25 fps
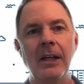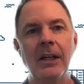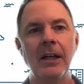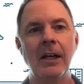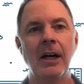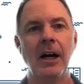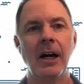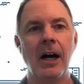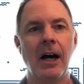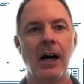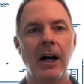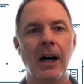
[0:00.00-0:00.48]

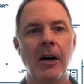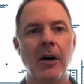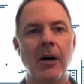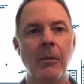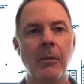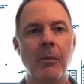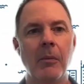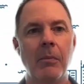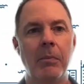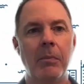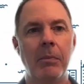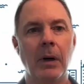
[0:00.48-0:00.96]

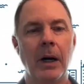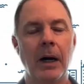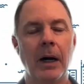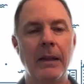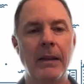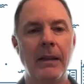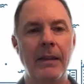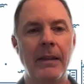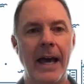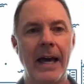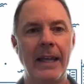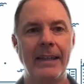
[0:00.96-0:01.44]

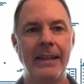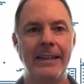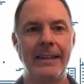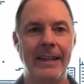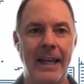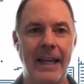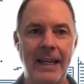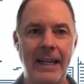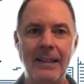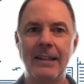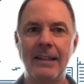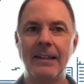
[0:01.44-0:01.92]
but that
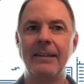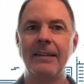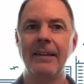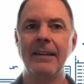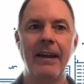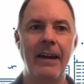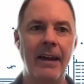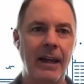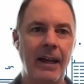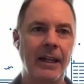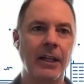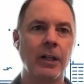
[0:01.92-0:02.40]

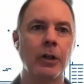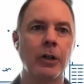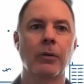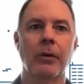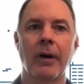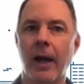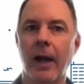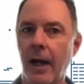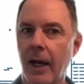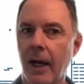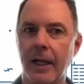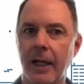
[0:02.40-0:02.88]
day-to-day
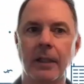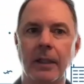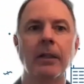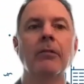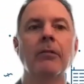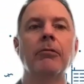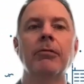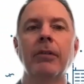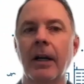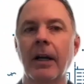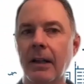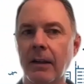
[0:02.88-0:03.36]
grind
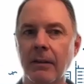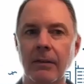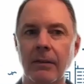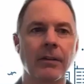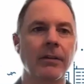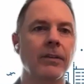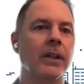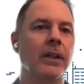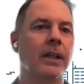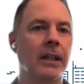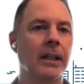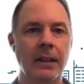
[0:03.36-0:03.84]
of running
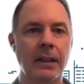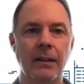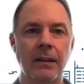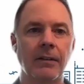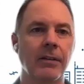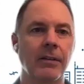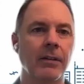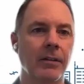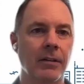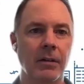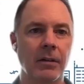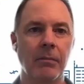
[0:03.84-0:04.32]
this thing in a
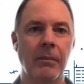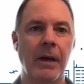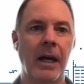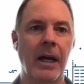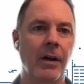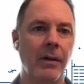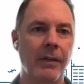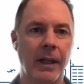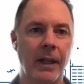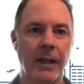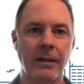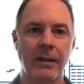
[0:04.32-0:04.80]
consistent
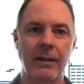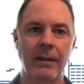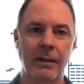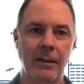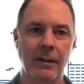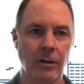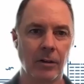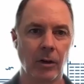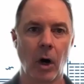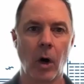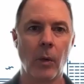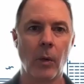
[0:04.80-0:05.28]
manner that
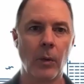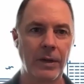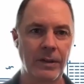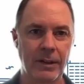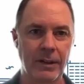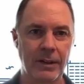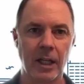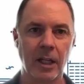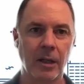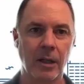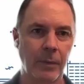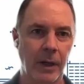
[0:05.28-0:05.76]
is always
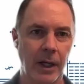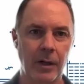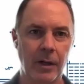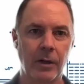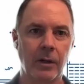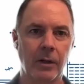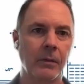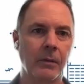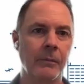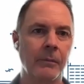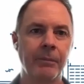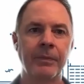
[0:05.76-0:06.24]
getting
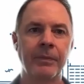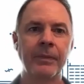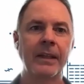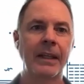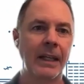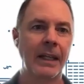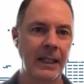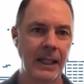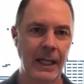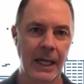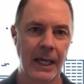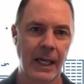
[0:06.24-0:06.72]
better,
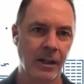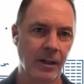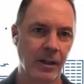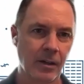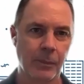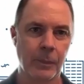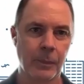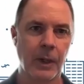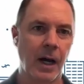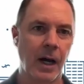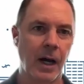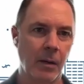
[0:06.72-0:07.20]
getting ahead of the
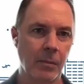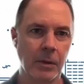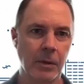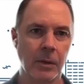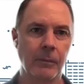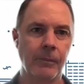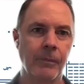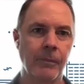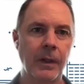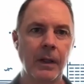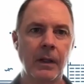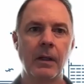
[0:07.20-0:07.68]

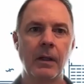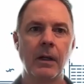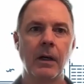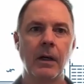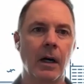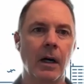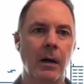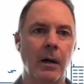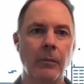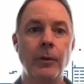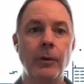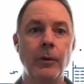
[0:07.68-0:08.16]
problem,
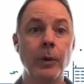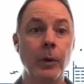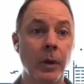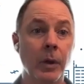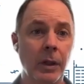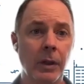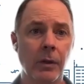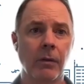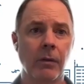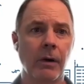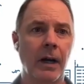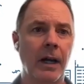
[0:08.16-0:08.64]

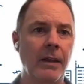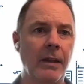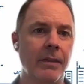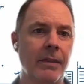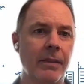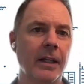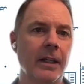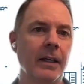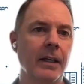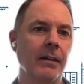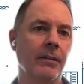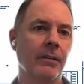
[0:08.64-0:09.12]
doing the right
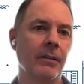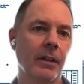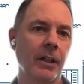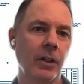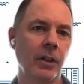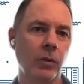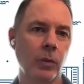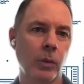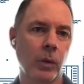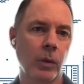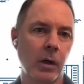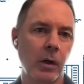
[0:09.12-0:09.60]
things
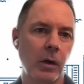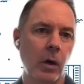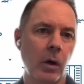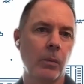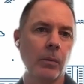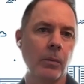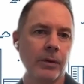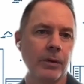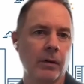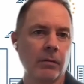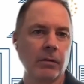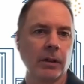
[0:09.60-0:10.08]
is where
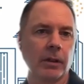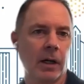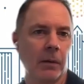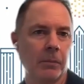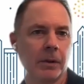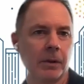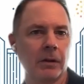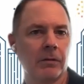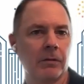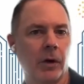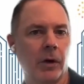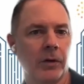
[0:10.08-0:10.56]
almost every
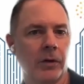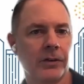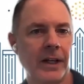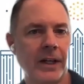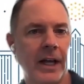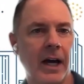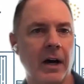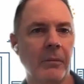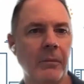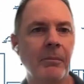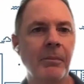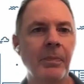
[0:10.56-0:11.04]
company falls
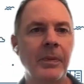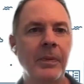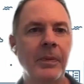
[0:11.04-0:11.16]
down.